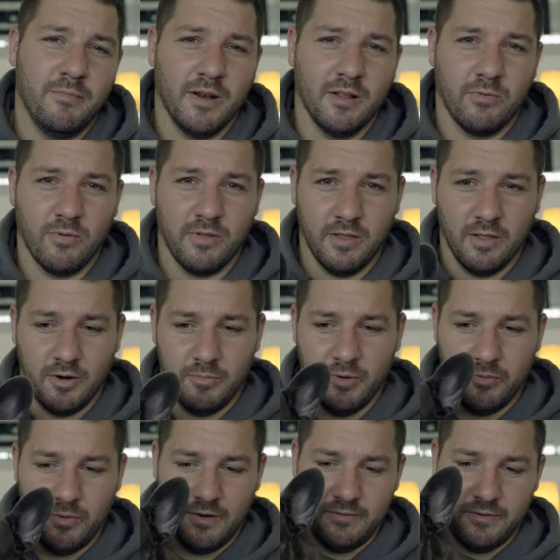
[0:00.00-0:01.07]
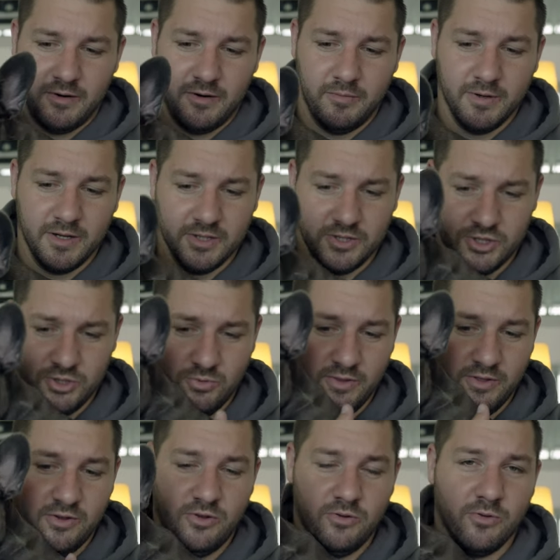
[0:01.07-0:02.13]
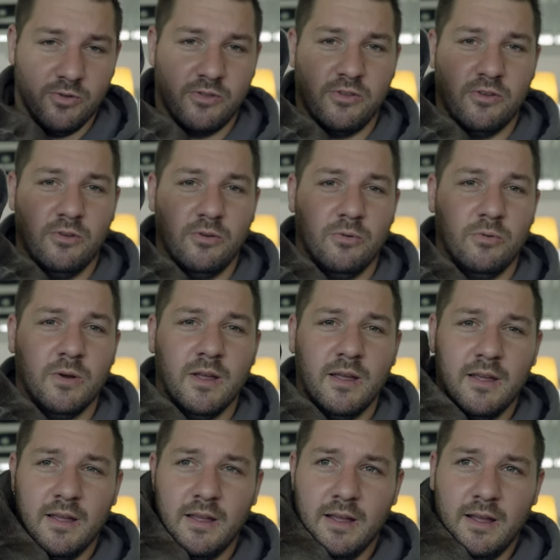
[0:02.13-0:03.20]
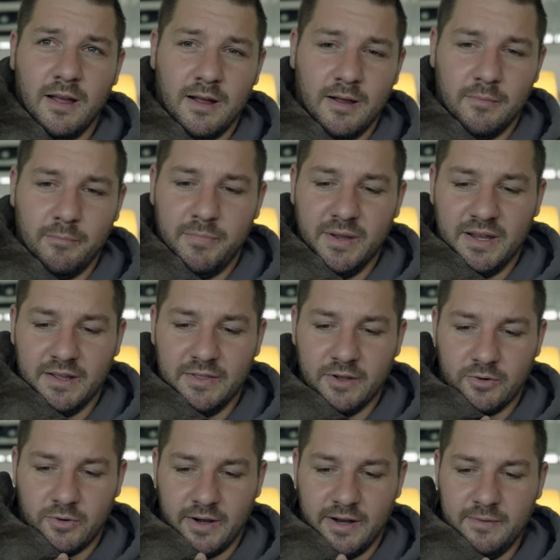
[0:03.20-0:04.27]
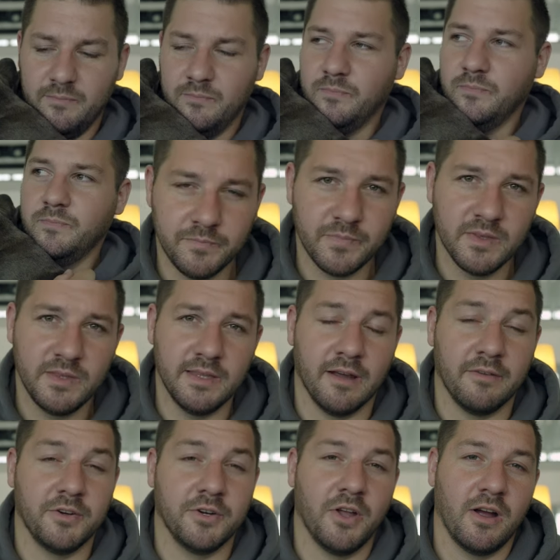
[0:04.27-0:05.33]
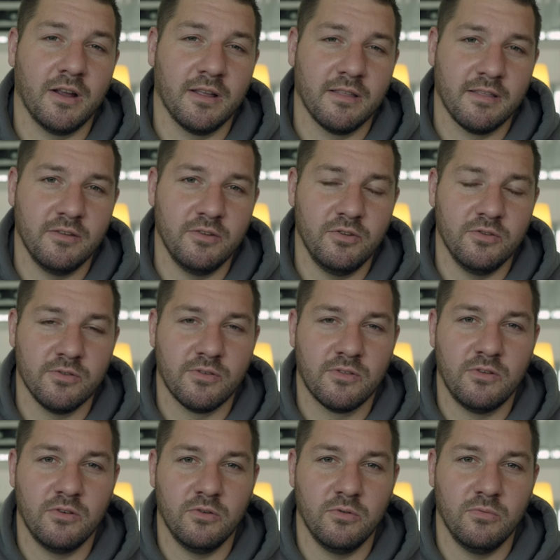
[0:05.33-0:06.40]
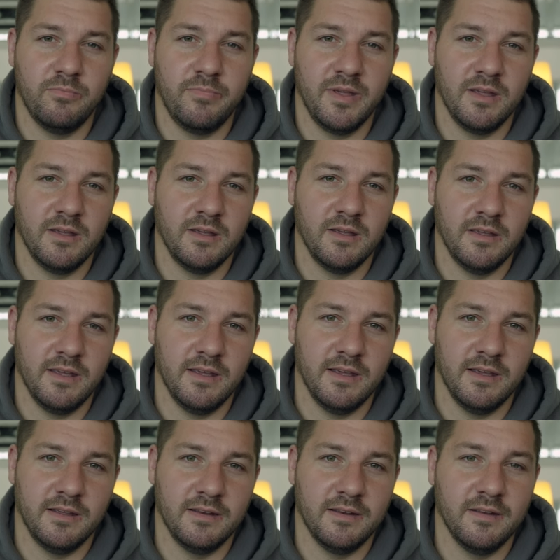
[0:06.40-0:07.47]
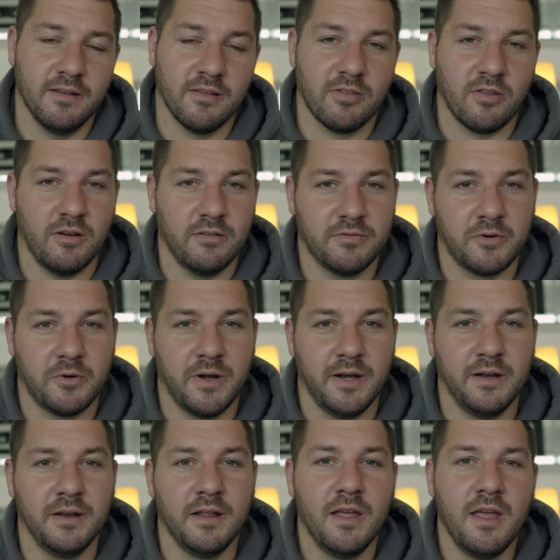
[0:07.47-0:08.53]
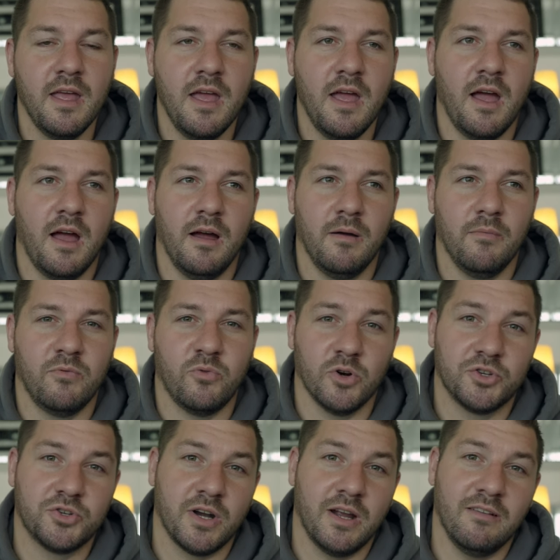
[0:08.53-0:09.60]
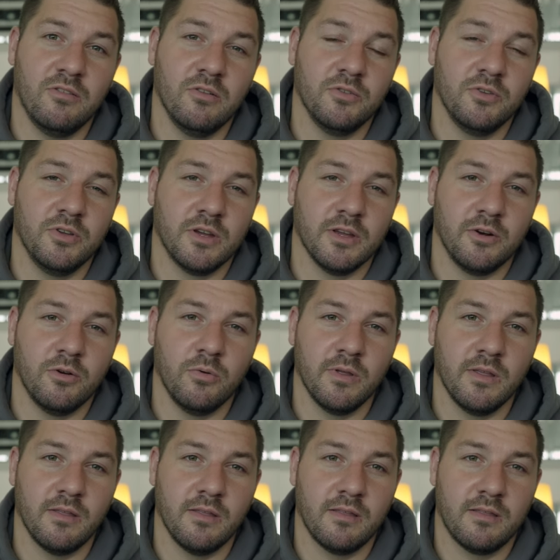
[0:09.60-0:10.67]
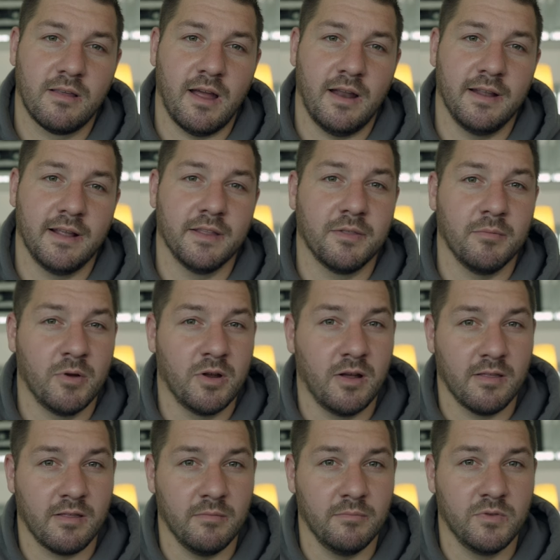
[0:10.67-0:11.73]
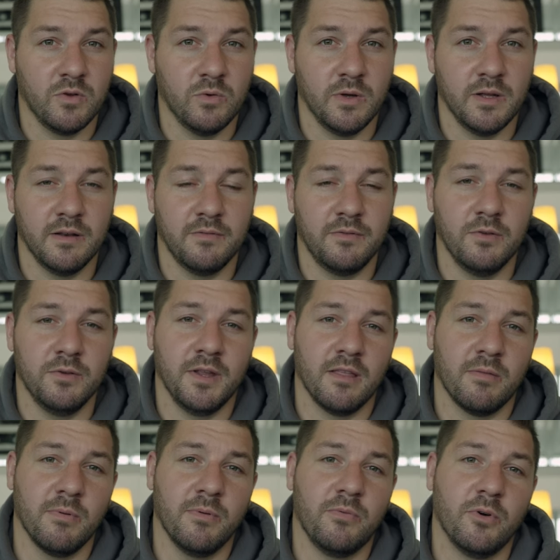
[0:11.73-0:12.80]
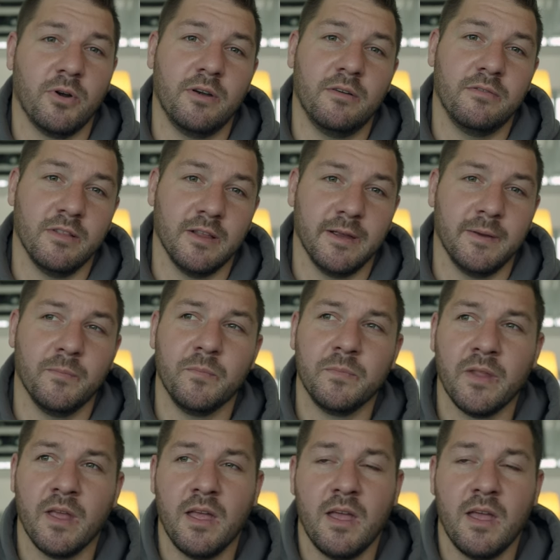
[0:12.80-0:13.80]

minutes was a little bit rough for her because she wasn't used to being in the crate. Now, if your dog isn't used to being in a soft crate for travel, you could always kind of get them accustomed to it a few days before your flight.